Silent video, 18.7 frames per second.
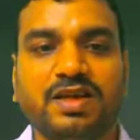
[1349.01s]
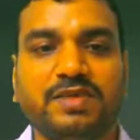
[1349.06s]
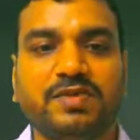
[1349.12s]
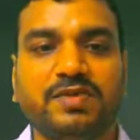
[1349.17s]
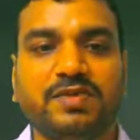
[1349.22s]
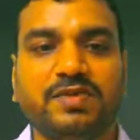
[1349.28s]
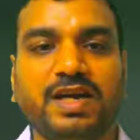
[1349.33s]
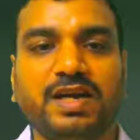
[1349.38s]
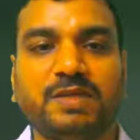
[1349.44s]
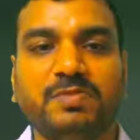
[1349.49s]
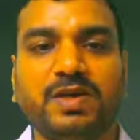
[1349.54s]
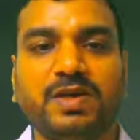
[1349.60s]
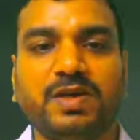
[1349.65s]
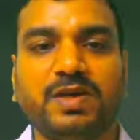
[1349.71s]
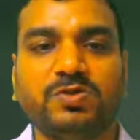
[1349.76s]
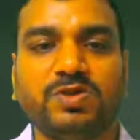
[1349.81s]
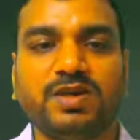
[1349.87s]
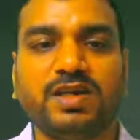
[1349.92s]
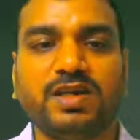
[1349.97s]
divided
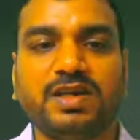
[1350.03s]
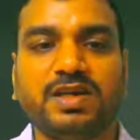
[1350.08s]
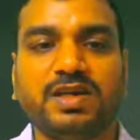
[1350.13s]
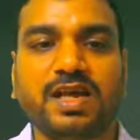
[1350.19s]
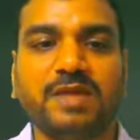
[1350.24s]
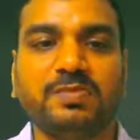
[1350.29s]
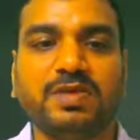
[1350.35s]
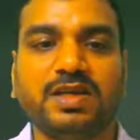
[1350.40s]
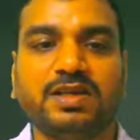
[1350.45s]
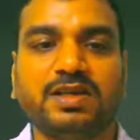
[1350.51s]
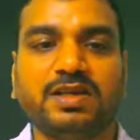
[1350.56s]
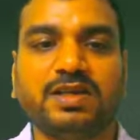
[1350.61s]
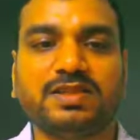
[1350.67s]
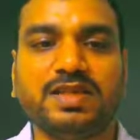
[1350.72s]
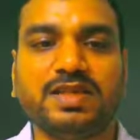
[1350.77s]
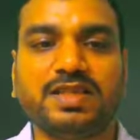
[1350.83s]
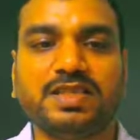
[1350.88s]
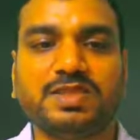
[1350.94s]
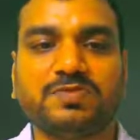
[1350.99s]
by total time
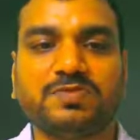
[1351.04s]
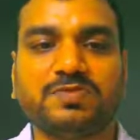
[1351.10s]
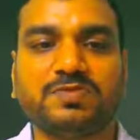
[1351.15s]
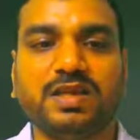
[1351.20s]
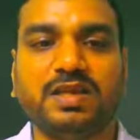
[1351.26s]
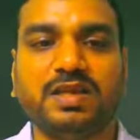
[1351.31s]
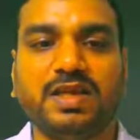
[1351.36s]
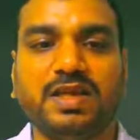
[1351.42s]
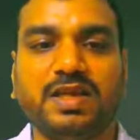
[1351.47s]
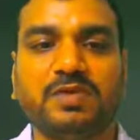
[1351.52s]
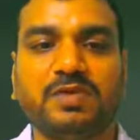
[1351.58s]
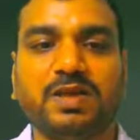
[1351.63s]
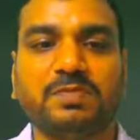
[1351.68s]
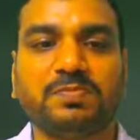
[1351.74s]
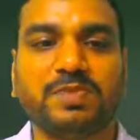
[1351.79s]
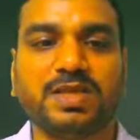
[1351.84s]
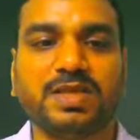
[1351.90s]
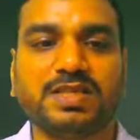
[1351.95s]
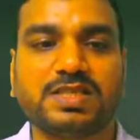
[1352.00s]
taken, that is
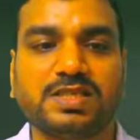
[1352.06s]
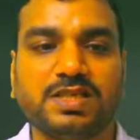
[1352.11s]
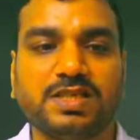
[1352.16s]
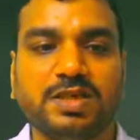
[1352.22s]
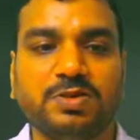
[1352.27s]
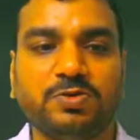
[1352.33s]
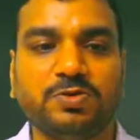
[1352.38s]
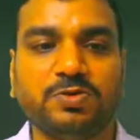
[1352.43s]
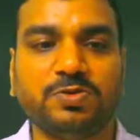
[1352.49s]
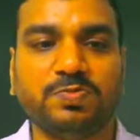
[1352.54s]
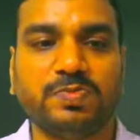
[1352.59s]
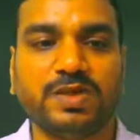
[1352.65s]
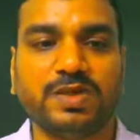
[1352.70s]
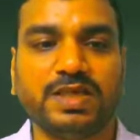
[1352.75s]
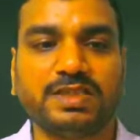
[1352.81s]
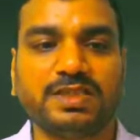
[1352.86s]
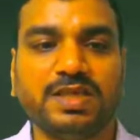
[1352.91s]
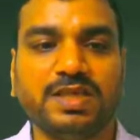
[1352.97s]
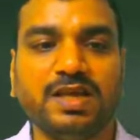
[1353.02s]
T1 plus T2
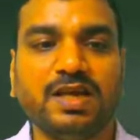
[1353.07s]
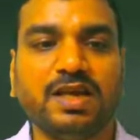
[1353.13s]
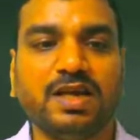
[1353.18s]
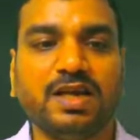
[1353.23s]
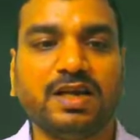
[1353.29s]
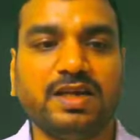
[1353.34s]
plus